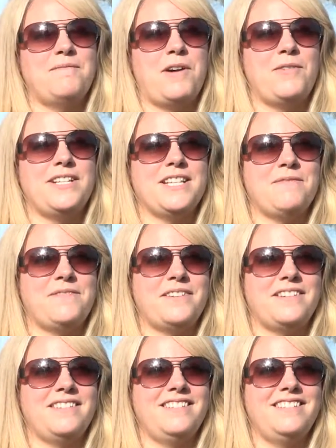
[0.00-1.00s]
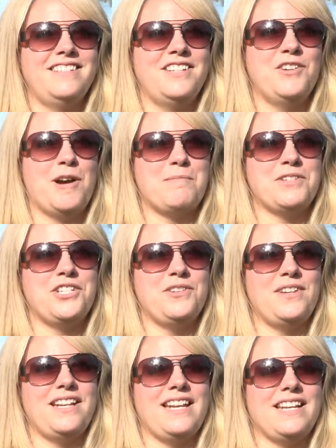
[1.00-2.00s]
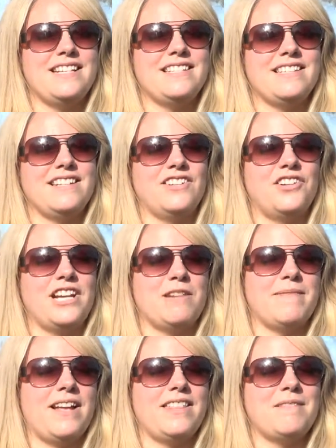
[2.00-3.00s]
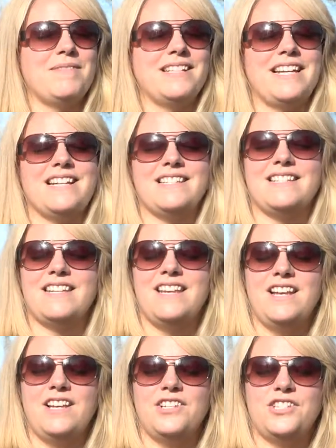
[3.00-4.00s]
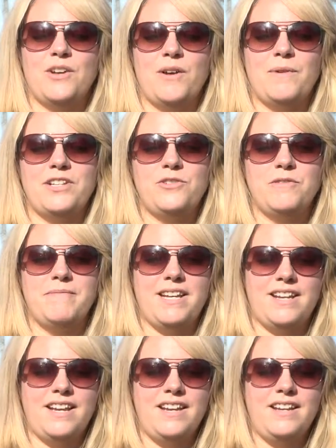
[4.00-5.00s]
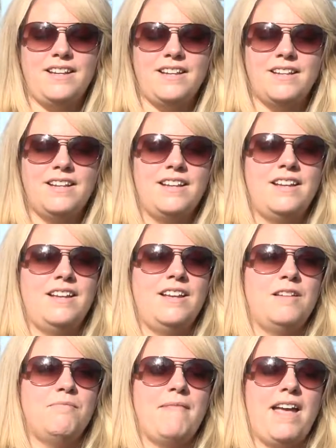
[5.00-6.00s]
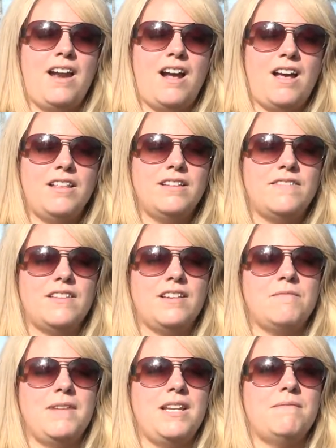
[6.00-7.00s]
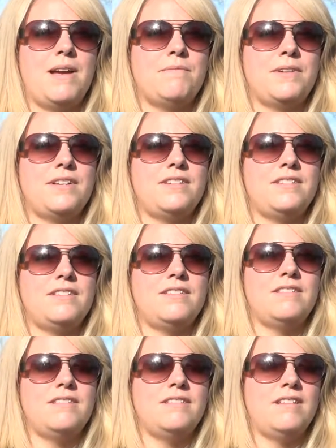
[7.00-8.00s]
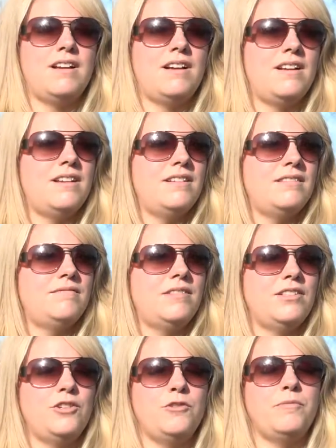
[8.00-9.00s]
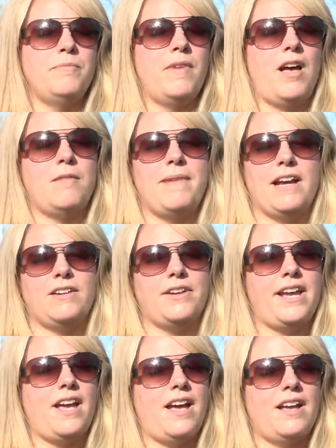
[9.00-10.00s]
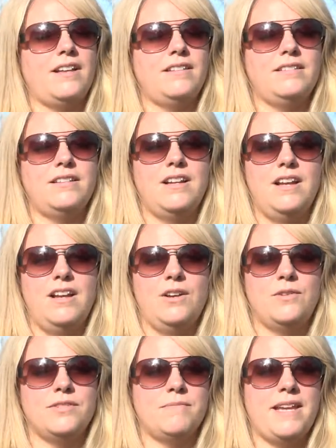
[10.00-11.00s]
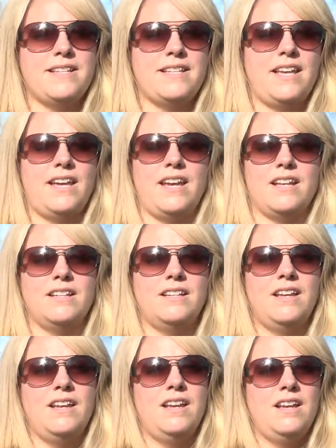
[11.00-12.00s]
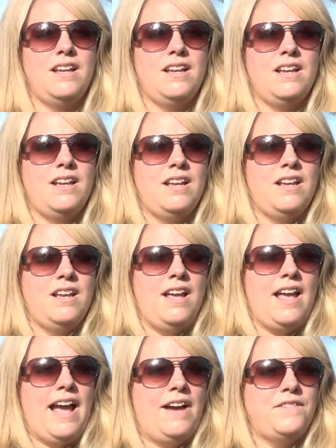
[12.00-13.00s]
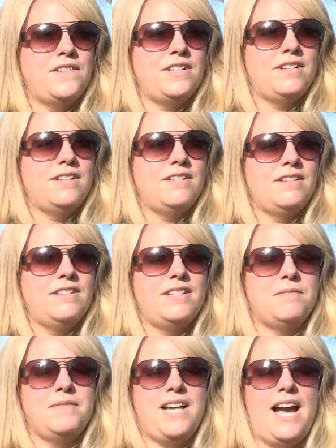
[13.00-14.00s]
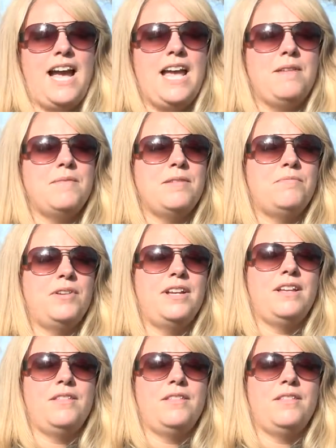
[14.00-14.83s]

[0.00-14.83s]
always up for new opportunities and learning about them at least. So I went to a meeting, met all of the committee members, Lou Beccaria, who's amazing, and after some time and putting